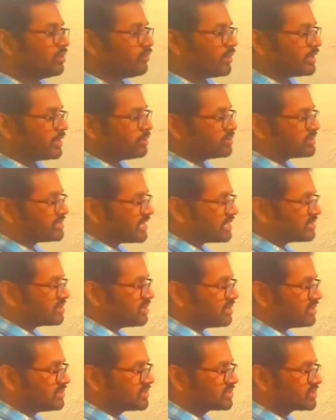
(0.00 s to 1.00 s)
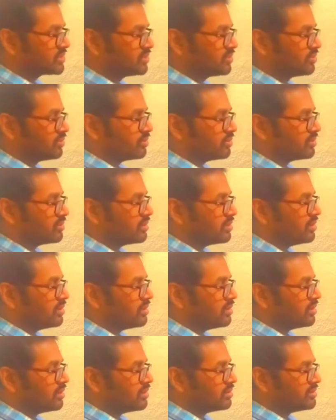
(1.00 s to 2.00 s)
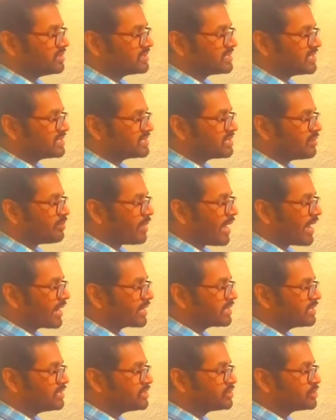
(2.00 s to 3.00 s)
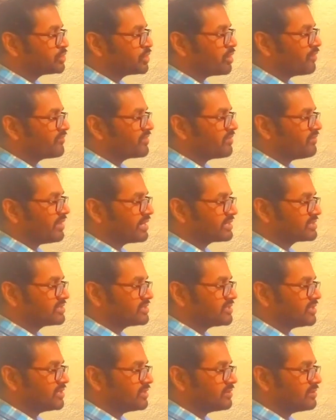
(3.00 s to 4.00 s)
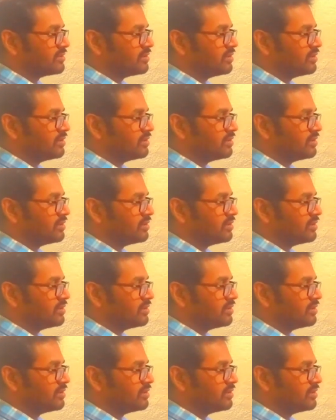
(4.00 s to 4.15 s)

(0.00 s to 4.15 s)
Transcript: When you take these two, this is the magnitude of the vector